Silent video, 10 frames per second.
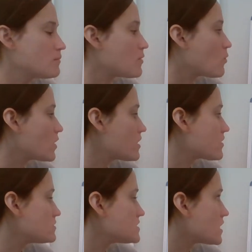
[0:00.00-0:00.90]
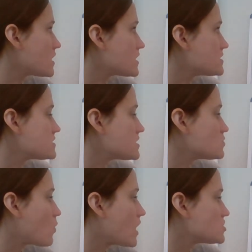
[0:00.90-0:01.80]
But one of those areas is
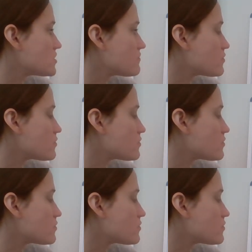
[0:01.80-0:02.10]
watching